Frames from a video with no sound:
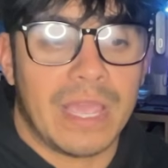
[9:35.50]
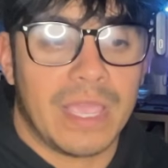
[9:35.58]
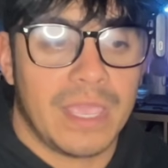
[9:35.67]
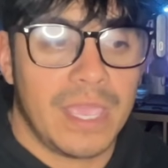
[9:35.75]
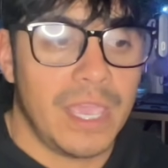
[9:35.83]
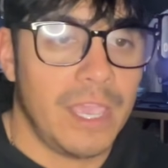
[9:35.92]
like,
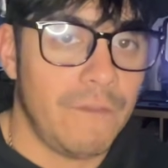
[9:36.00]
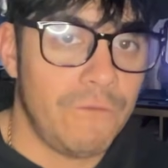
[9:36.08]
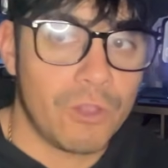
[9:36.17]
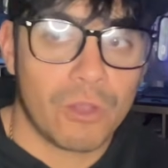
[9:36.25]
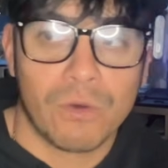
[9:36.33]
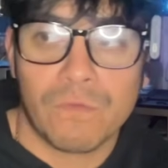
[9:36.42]
yeah, if
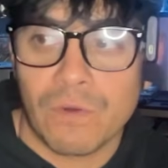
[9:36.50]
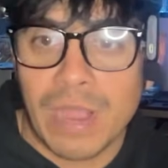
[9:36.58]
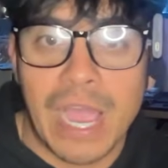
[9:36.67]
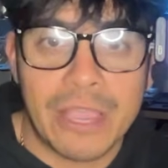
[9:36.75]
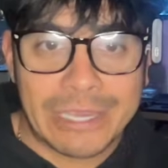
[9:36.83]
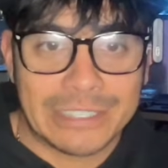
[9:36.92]
you go for
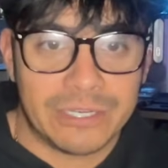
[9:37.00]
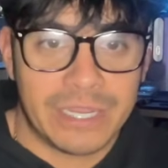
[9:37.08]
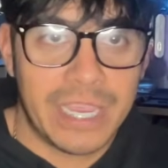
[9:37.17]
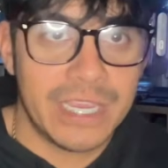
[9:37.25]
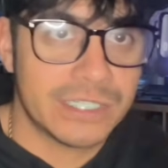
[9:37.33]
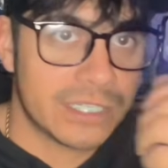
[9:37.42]
higher
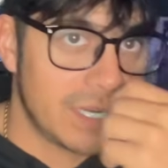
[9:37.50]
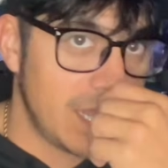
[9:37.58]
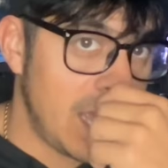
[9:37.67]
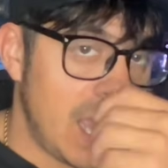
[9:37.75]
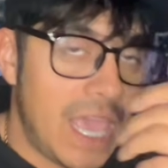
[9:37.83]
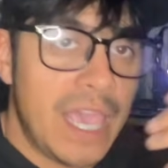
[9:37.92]
education,
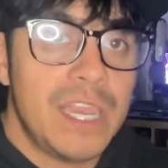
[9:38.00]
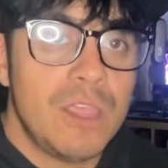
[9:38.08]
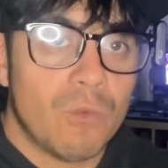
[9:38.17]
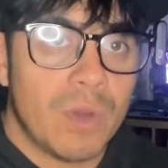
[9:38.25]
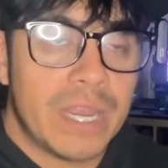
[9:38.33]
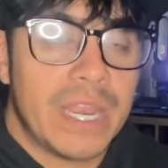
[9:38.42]

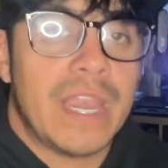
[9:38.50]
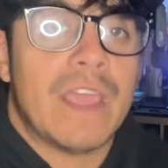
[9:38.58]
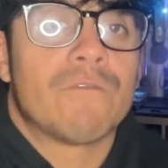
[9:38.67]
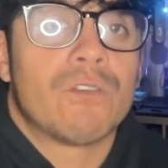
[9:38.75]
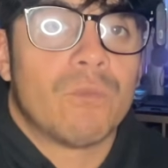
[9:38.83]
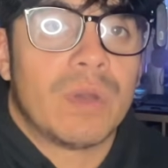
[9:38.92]
anyone and
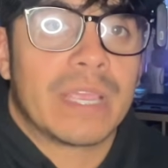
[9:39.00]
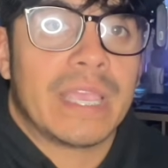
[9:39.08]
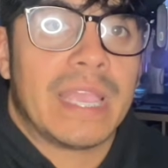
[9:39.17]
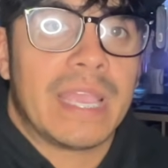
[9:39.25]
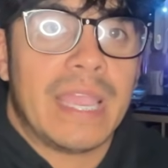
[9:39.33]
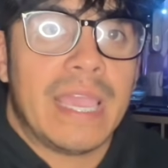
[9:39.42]
everyone
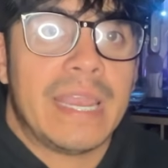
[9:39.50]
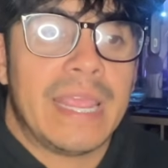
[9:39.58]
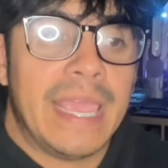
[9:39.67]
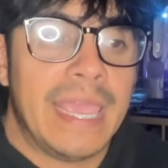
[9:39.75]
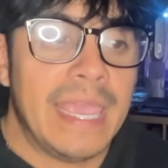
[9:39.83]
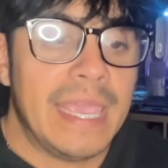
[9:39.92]
can get
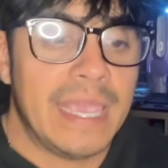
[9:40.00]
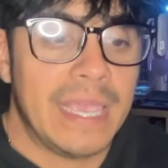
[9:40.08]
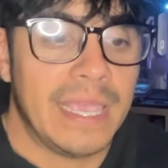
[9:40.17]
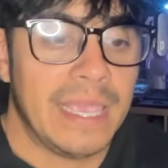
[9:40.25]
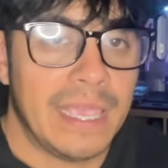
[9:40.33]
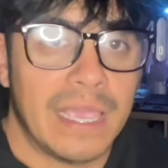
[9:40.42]

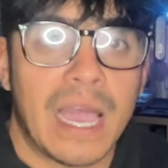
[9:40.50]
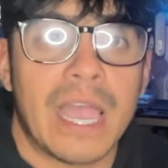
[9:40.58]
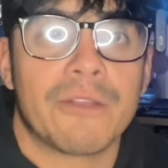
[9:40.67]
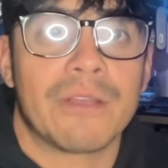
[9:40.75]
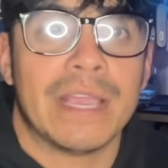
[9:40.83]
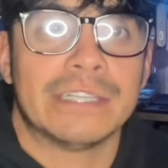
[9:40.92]
a
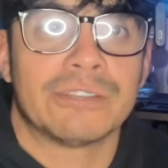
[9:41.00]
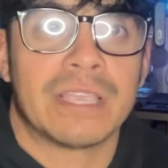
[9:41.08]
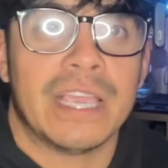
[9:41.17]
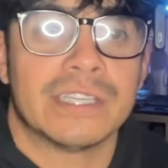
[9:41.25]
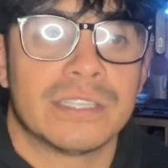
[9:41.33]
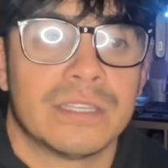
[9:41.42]
higher
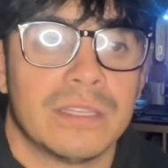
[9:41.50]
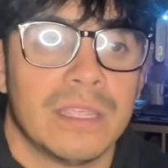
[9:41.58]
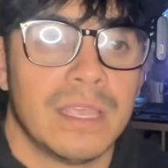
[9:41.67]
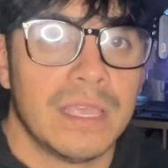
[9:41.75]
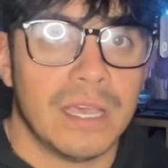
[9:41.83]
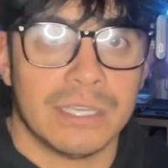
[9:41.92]
education
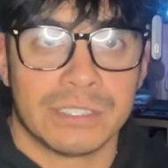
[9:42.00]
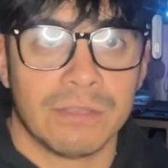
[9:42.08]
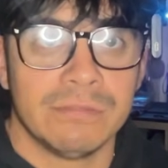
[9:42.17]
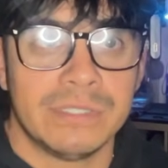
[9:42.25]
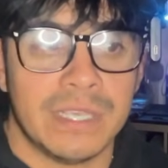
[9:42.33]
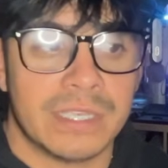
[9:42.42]

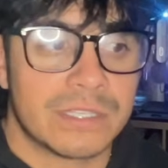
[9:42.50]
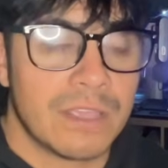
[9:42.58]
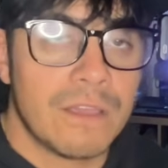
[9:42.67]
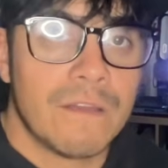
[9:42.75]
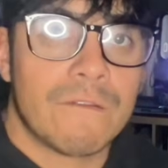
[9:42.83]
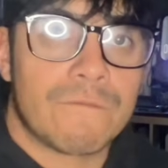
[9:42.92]
associates
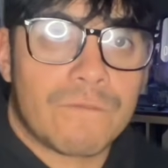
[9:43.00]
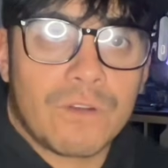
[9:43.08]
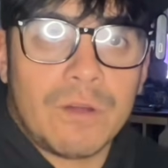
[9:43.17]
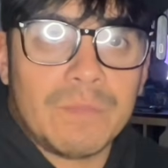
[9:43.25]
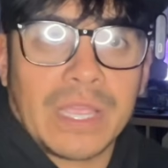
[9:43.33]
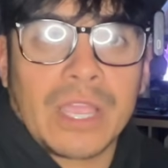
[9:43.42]

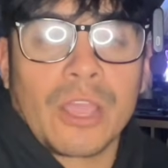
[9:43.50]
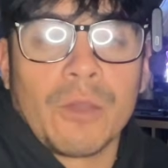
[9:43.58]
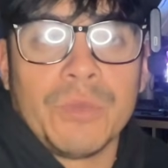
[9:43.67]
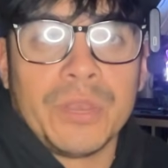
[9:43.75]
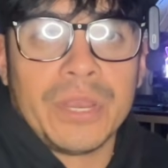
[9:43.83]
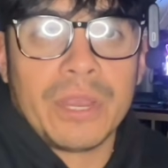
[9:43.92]
from like a
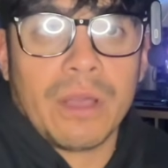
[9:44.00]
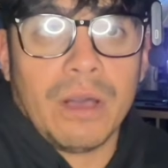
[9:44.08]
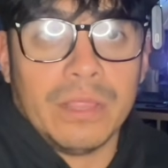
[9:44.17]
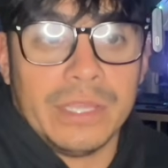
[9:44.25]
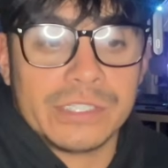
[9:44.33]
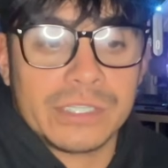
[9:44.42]
community
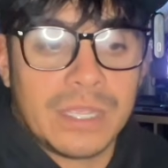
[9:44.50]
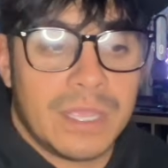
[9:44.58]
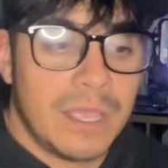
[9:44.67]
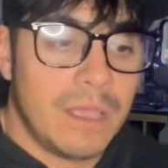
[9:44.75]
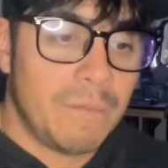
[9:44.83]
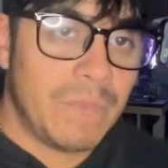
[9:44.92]
college.
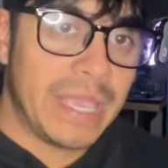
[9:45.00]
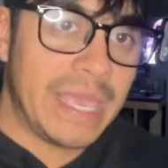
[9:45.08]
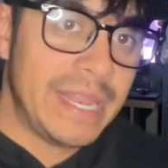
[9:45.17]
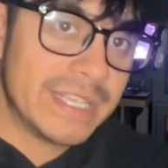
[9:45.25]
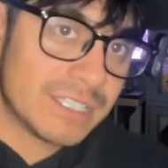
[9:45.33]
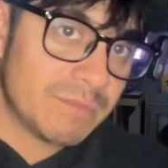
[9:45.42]
but
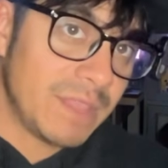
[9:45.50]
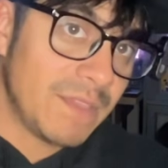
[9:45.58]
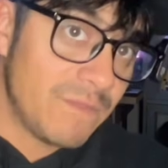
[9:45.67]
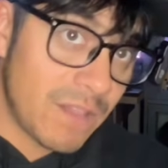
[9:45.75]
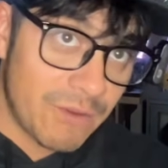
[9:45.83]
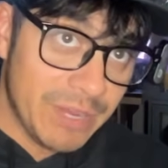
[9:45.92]
getting something
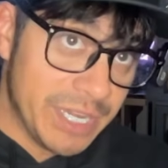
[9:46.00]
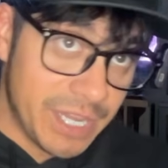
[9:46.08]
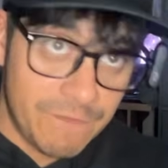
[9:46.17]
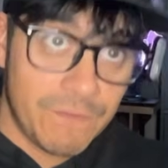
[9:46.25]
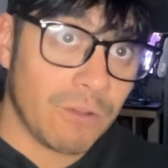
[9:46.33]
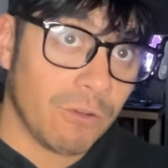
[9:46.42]
very
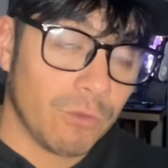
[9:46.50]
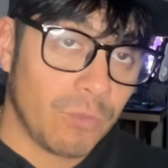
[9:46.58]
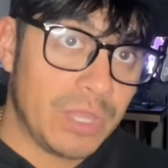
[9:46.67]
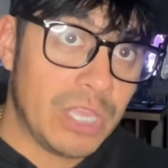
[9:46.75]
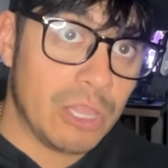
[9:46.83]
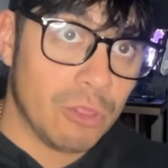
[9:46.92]
difficult
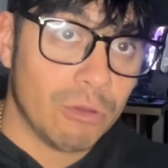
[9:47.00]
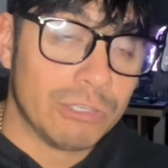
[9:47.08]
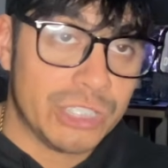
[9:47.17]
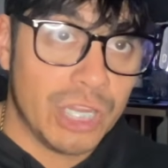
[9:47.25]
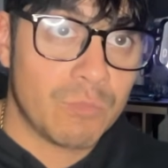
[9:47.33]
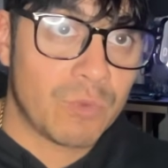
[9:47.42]
with a low
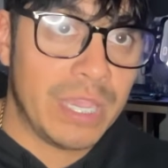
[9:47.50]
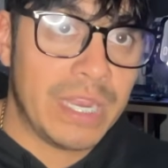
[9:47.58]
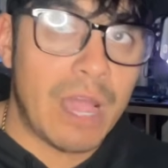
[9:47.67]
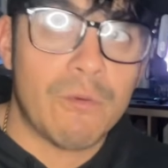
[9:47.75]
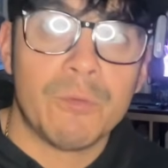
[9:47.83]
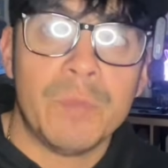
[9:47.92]
gem rate,
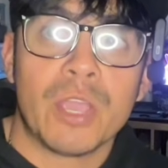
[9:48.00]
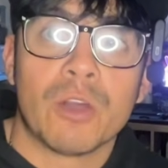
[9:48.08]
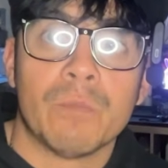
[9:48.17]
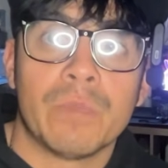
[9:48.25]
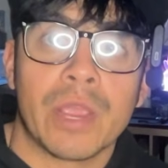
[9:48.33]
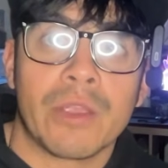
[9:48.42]
I would be
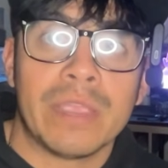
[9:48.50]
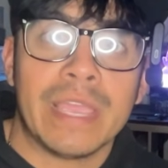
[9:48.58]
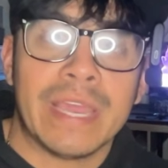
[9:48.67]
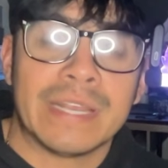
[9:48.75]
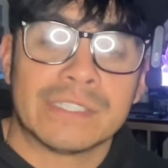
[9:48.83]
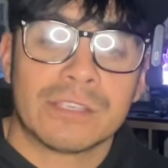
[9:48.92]
comparing
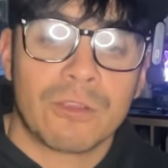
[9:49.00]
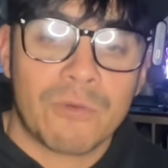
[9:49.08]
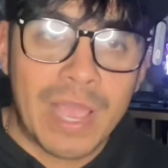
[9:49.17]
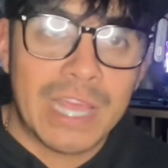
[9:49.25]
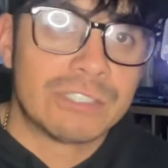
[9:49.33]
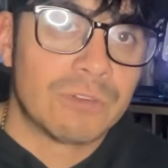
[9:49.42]
it as
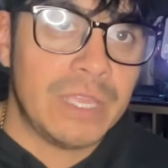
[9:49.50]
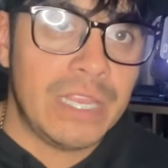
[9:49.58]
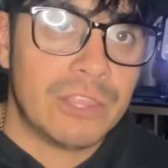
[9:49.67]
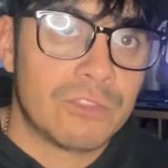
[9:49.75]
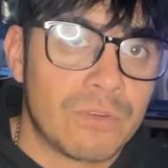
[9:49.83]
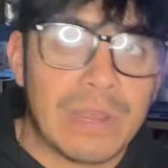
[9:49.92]

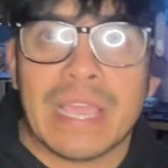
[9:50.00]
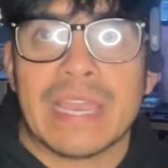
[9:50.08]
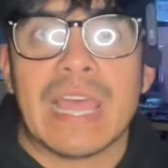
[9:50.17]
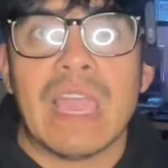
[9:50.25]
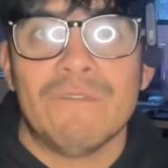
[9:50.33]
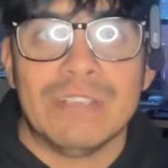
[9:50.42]
graduating through like an
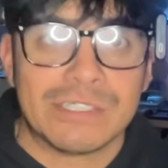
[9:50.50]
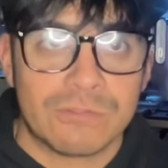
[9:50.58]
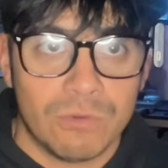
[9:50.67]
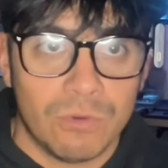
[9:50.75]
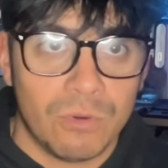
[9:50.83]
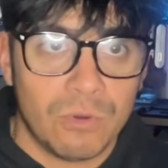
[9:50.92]
Ivy
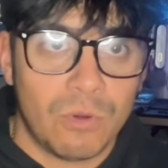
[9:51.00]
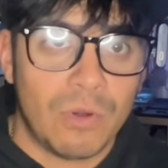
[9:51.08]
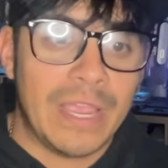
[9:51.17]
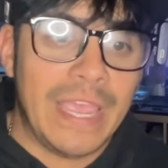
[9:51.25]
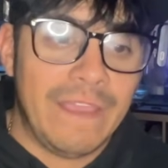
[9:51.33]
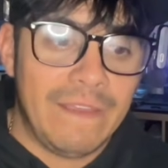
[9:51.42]
school or
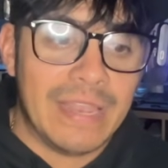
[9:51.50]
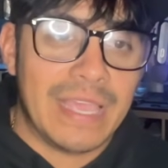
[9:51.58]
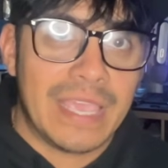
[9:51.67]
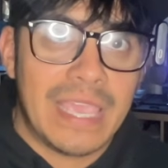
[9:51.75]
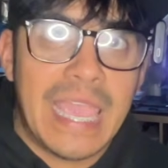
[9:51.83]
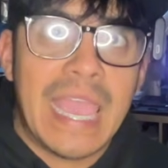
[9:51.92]
a
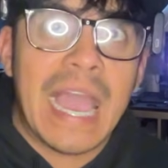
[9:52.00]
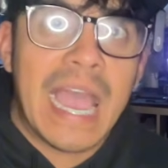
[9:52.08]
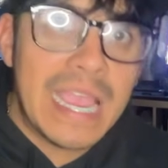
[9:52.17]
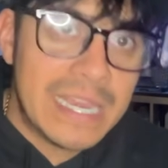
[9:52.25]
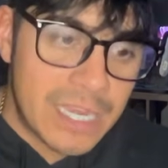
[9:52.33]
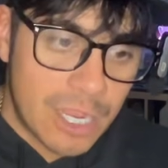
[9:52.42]

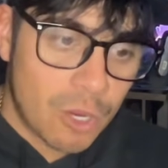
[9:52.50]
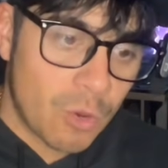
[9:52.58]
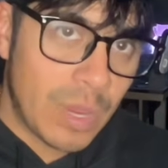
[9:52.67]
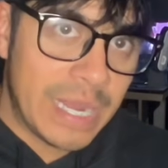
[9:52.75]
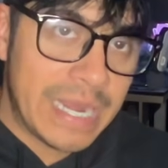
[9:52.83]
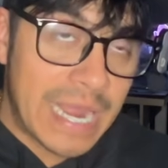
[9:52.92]
high
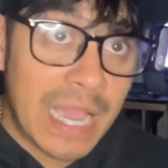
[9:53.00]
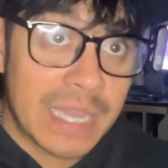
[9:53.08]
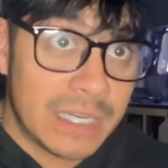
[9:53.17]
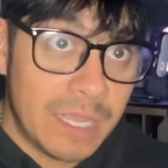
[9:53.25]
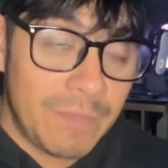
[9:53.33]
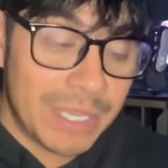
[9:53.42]
decorated
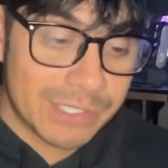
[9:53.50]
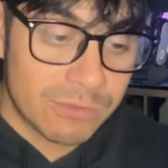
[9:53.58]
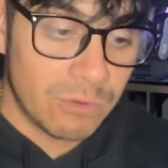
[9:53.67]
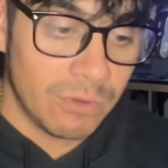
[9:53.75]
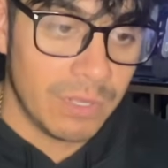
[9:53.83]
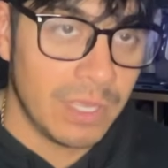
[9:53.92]
academic
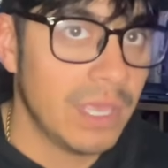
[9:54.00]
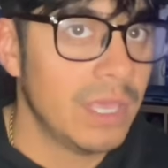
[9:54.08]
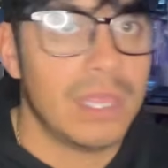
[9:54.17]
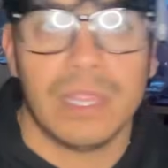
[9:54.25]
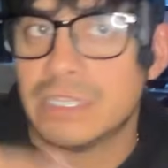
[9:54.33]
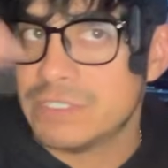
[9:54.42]
school.
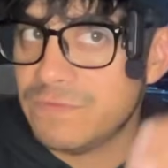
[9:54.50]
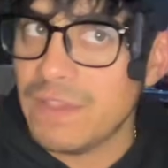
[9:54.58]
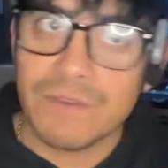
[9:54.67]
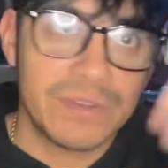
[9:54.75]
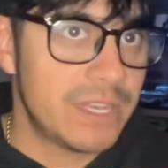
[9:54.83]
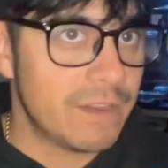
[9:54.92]
It's
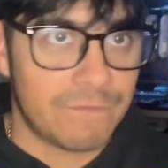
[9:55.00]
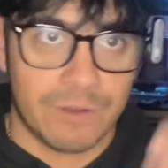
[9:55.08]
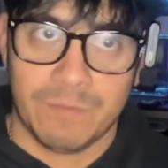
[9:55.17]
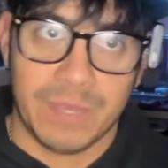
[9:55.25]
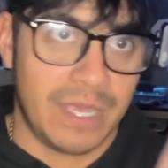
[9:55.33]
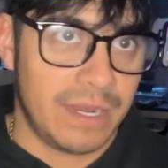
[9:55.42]
very different,
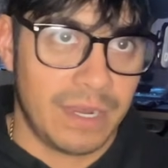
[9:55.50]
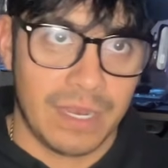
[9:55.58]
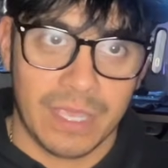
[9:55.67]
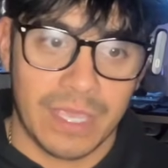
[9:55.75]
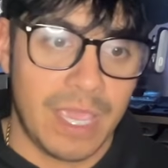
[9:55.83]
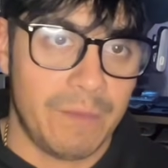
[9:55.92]
man.
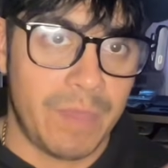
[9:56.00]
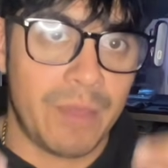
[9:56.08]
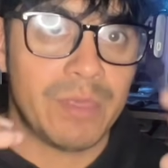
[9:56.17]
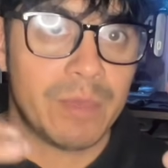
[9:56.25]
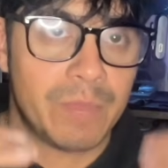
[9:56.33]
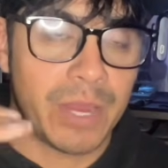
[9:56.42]
Like, yeah, maybe
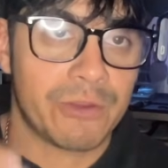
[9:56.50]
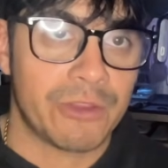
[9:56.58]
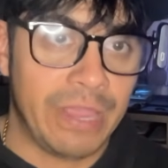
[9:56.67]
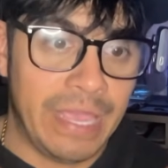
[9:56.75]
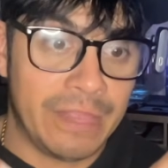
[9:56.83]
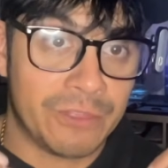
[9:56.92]
the barrier
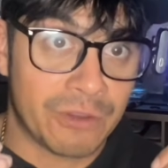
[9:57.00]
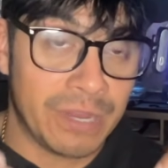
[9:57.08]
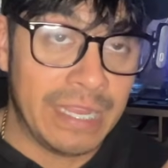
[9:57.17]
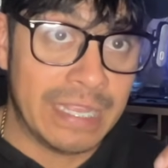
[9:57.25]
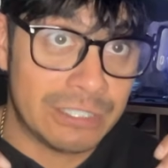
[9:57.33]
entry